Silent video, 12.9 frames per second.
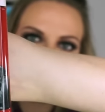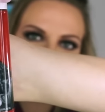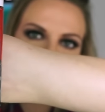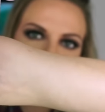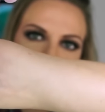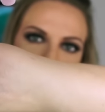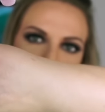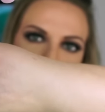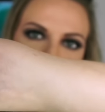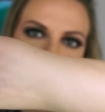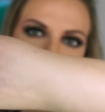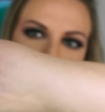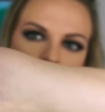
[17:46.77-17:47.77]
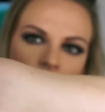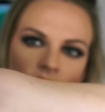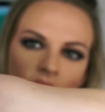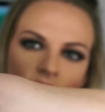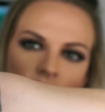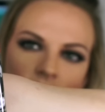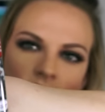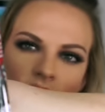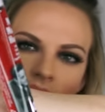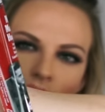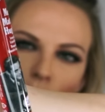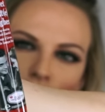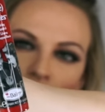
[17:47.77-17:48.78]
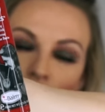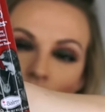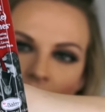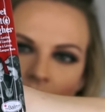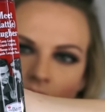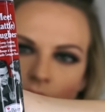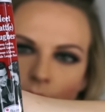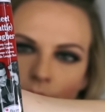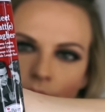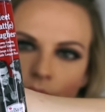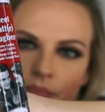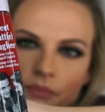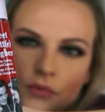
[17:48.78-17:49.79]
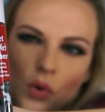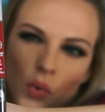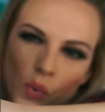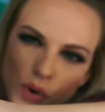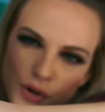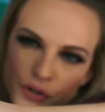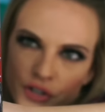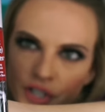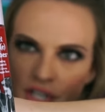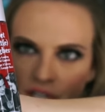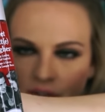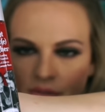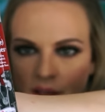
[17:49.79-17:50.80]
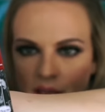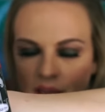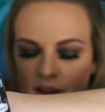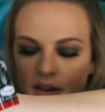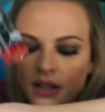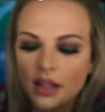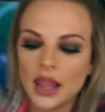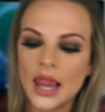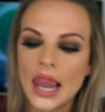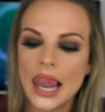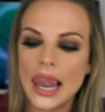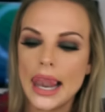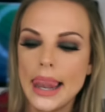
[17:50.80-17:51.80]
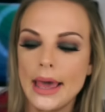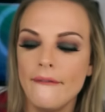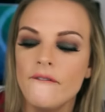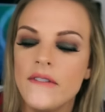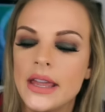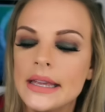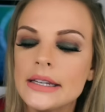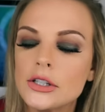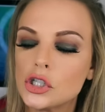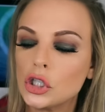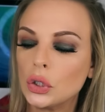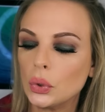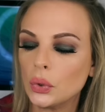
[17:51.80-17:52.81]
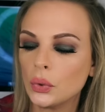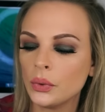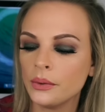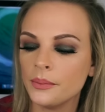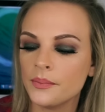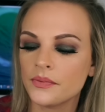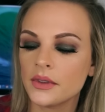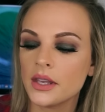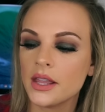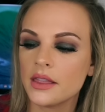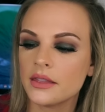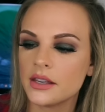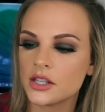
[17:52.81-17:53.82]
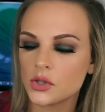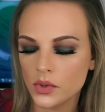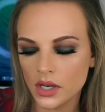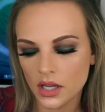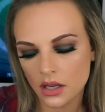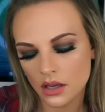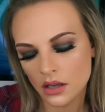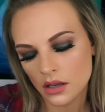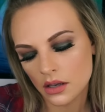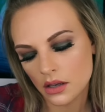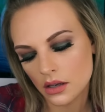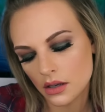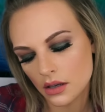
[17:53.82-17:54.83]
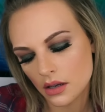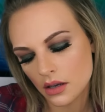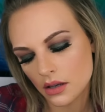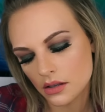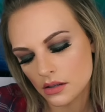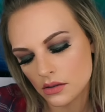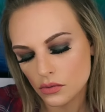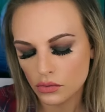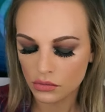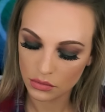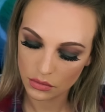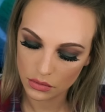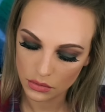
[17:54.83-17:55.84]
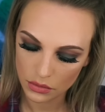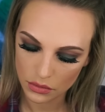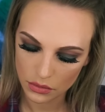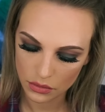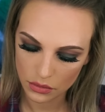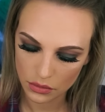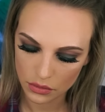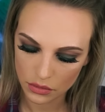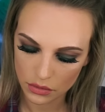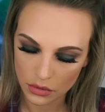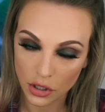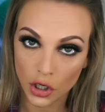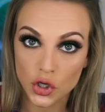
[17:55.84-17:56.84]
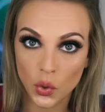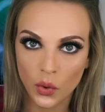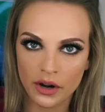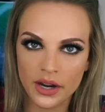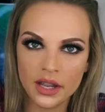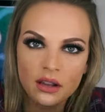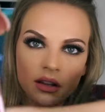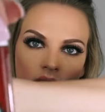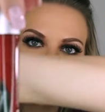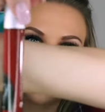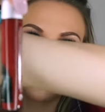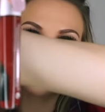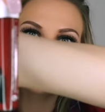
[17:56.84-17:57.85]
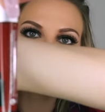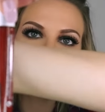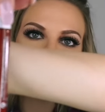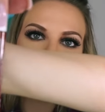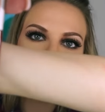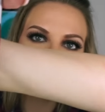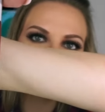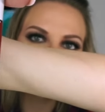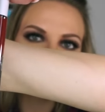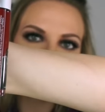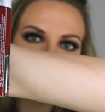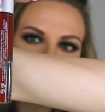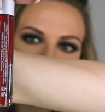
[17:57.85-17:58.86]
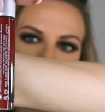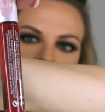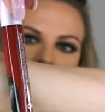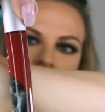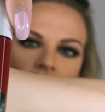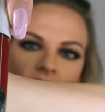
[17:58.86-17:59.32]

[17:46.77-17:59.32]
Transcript: this one's Loyal. This is more of like a orangey red. Love it too. This one is Adoring. Super like,